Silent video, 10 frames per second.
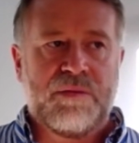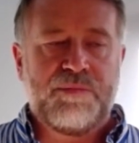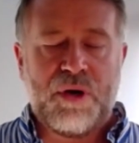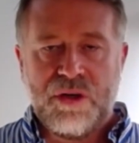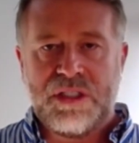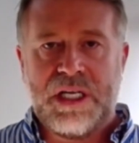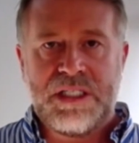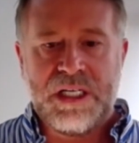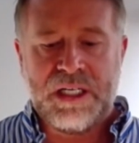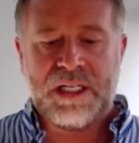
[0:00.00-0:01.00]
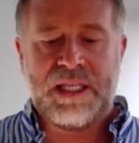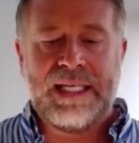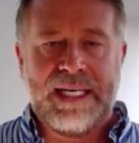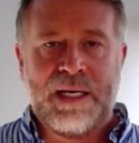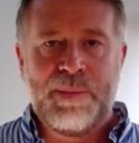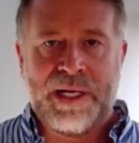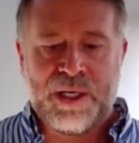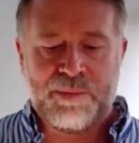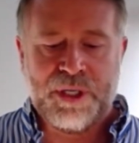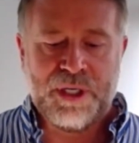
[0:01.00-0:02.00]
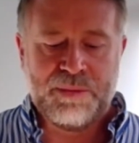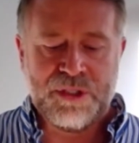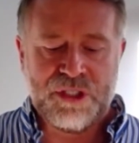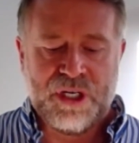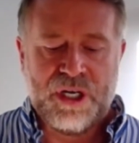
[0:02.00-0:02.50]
processing and thinking about our purpose